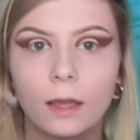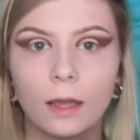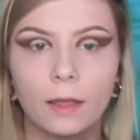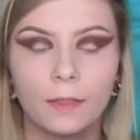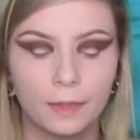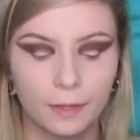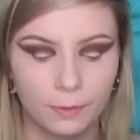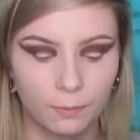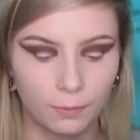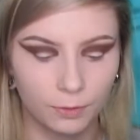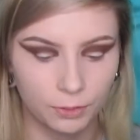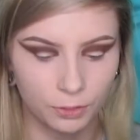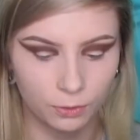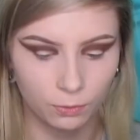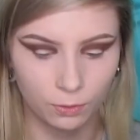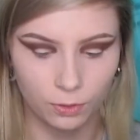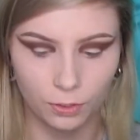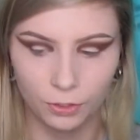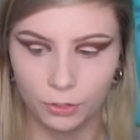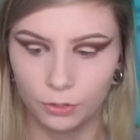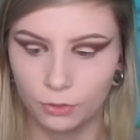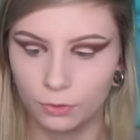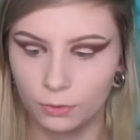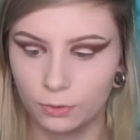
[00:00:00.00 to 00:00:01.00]
And then what you want
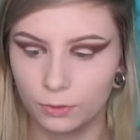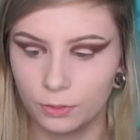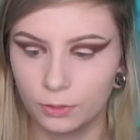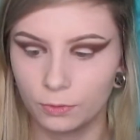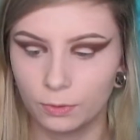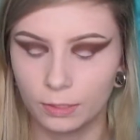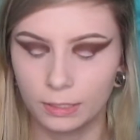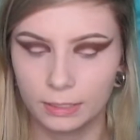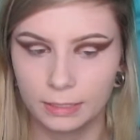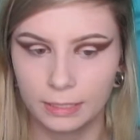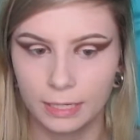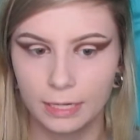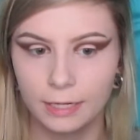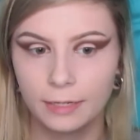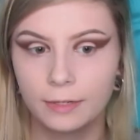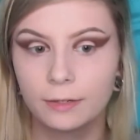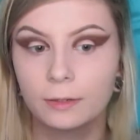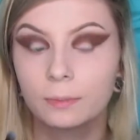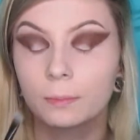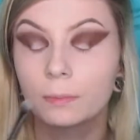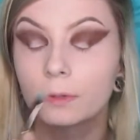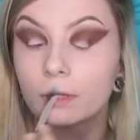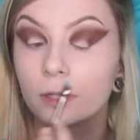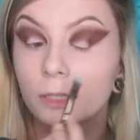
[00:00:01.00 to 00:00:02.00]
to do is you want to take
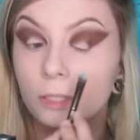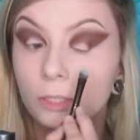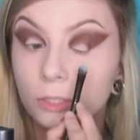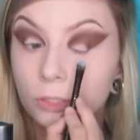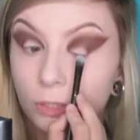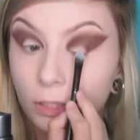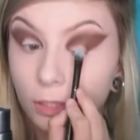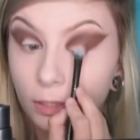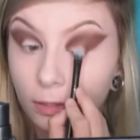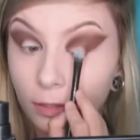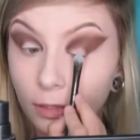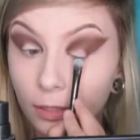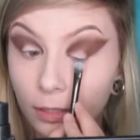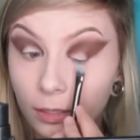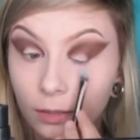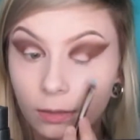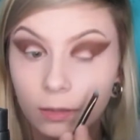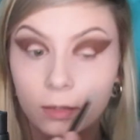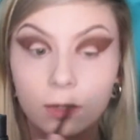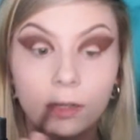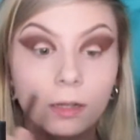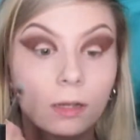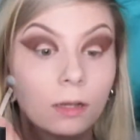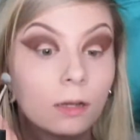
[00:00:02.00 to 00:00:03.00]
your brush and then,
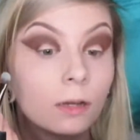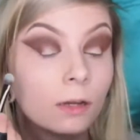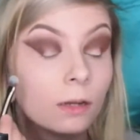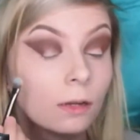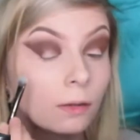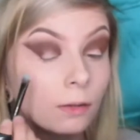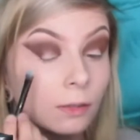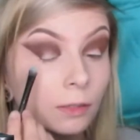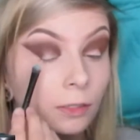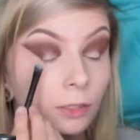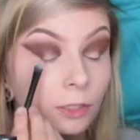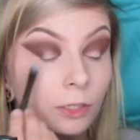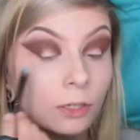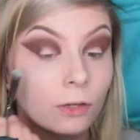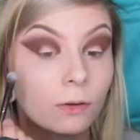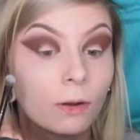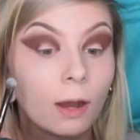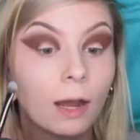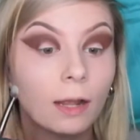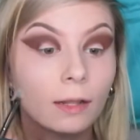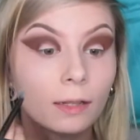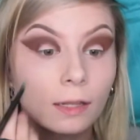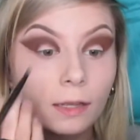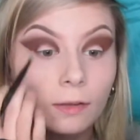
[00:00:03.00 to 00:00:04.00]

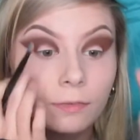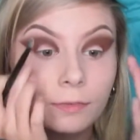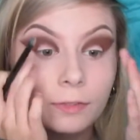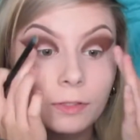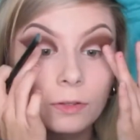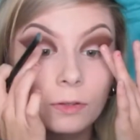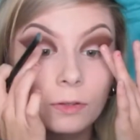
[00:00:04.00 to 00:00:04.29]
I left a